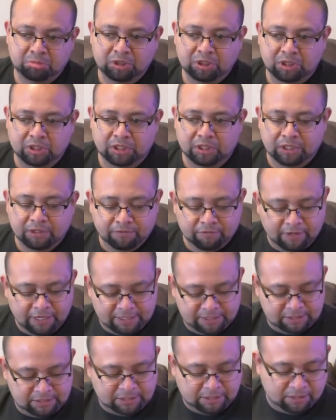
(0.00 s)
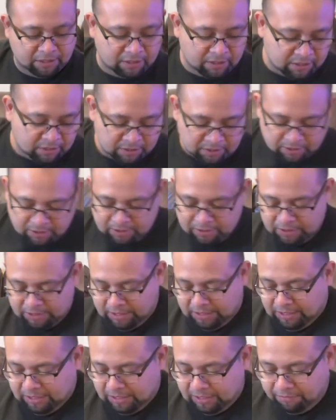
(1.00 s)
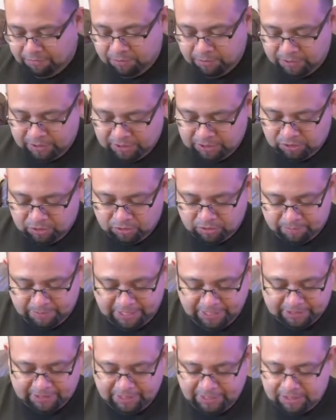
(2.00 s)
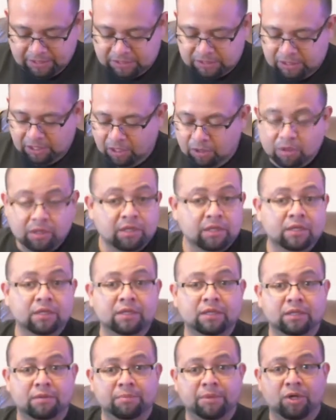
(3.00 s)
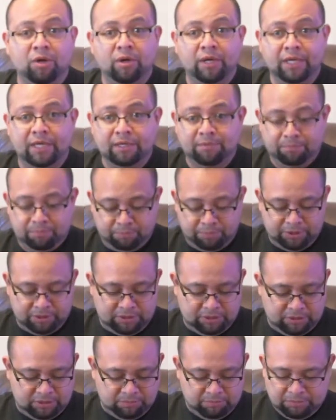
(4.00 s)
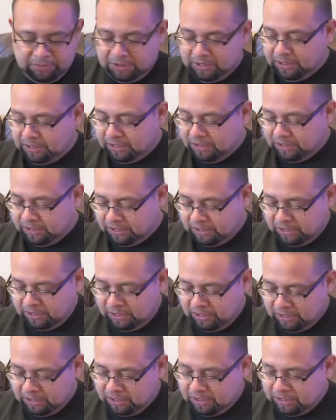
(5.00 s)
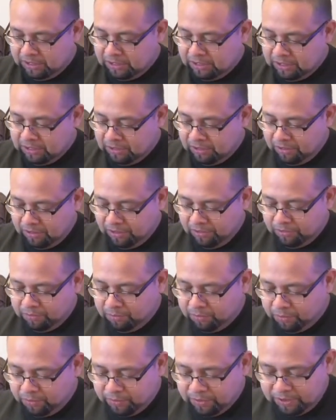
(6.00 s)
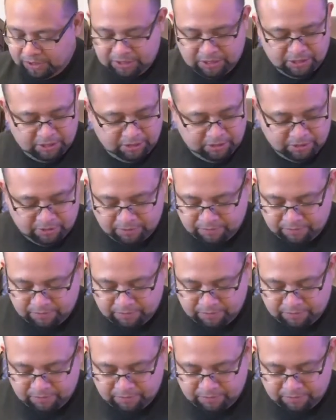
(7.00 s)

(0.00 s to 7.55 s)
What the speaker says: Good advice there. Never really knew about that. So let me go ahead and put some of this on the board here.